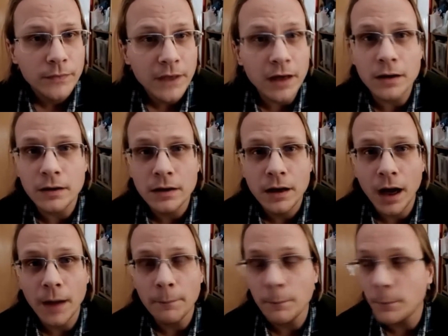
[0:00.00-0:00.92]
you know,
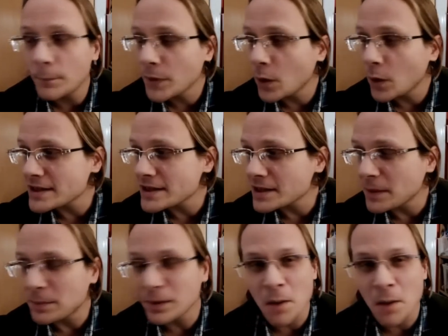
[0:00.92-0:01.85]
autistic
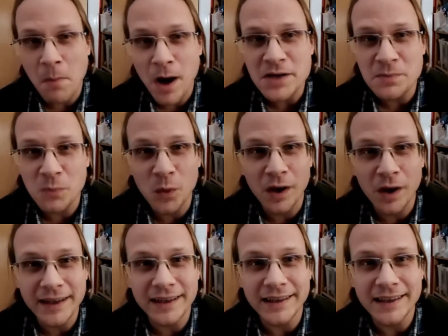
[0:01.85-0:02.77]
people are much more
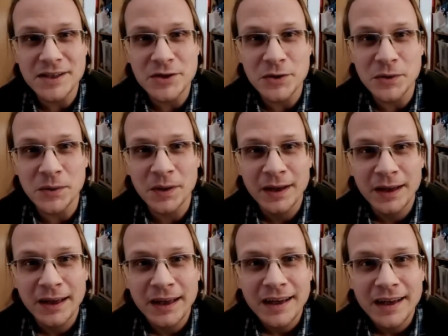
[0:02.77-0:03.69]
likely to,
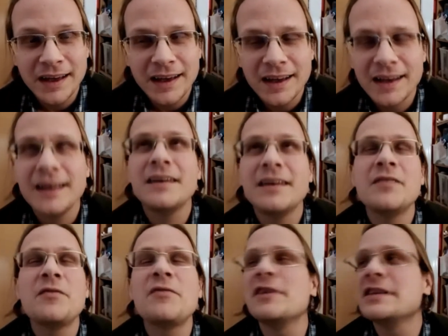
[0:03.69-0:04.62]

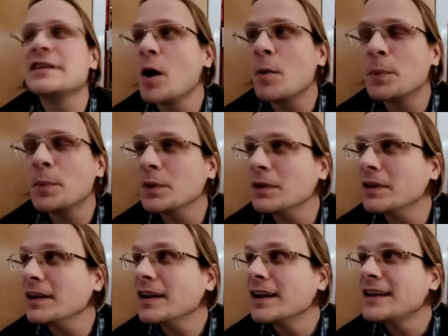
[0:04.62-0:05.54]
for
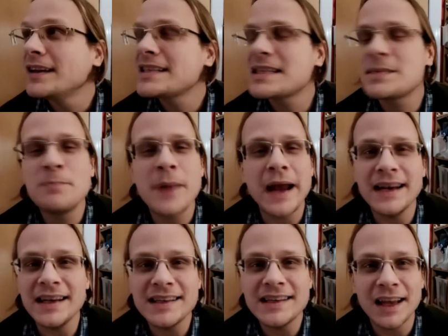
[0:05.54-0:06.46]
example,
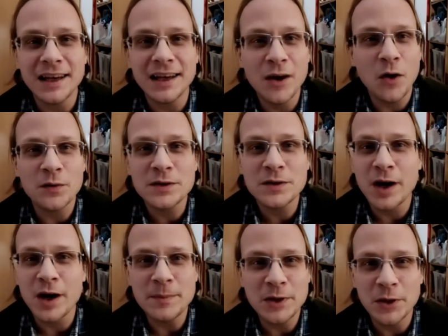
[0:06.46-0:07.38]
spend a lot of
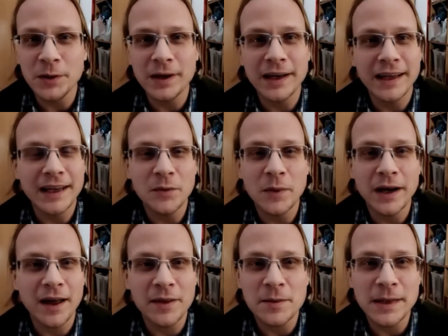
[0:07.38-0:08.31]
time doodling
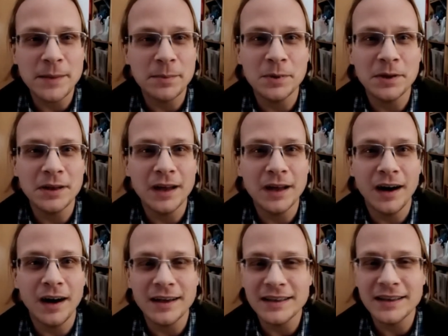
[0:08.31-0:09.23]
when other people
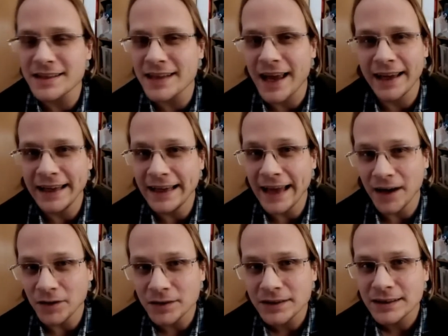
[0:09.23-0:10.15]
are just hanging out,